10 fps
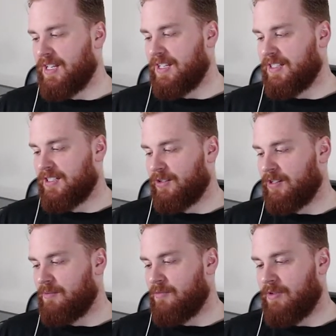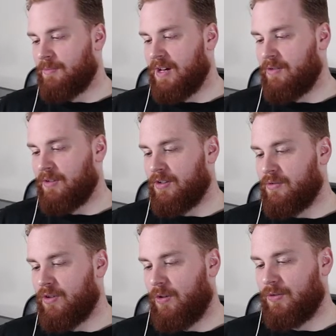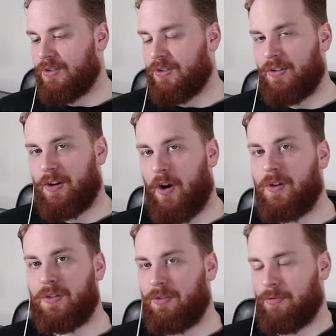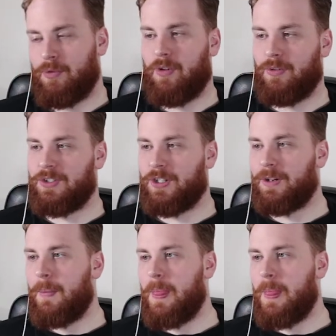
kids learning more about, you know, culture and art through culture,